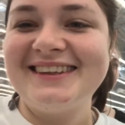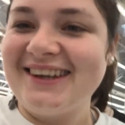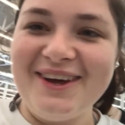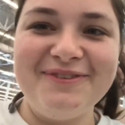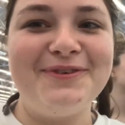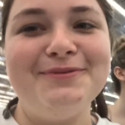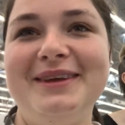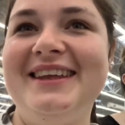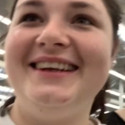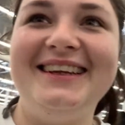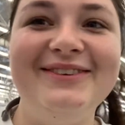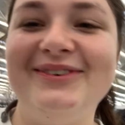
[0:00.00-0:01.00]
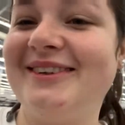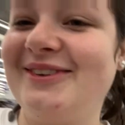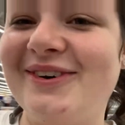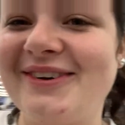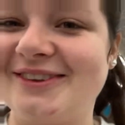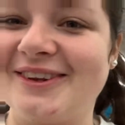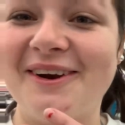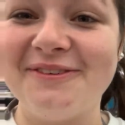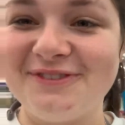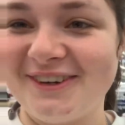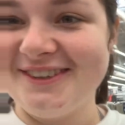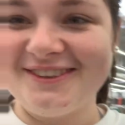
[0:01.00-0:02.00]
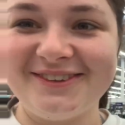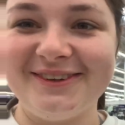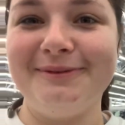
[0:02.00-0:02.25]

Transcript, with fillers: God forbid, he would have told us on our first trip.